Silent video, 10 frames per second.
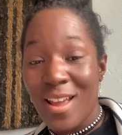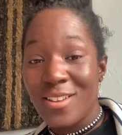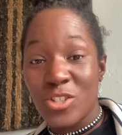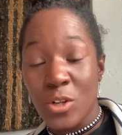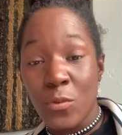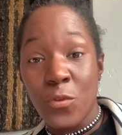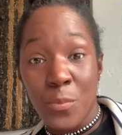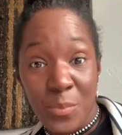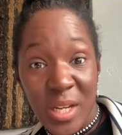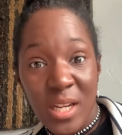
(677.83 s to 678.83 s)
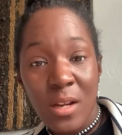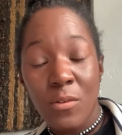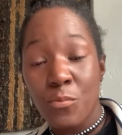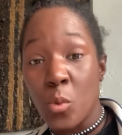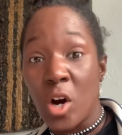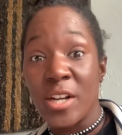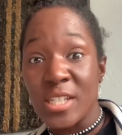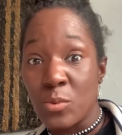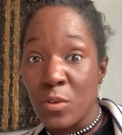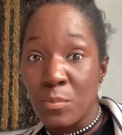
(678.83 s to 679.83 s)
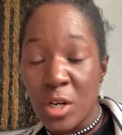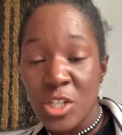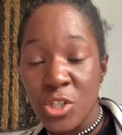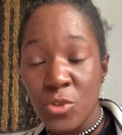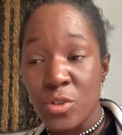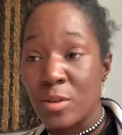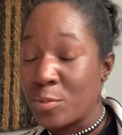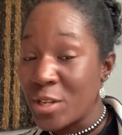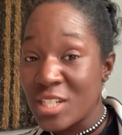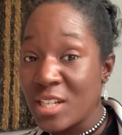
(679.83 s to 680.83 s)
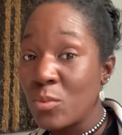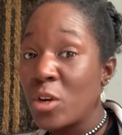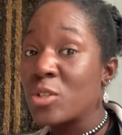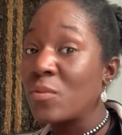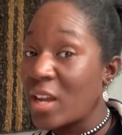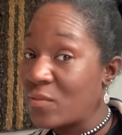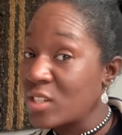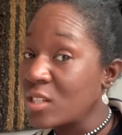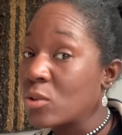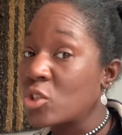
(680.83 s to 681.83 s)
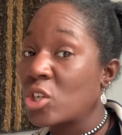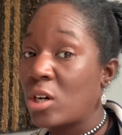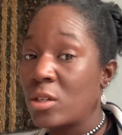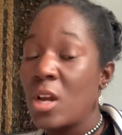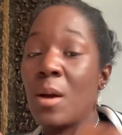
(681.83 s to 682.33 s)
So for me, what I did with my children, I'm not saying it works with every single child,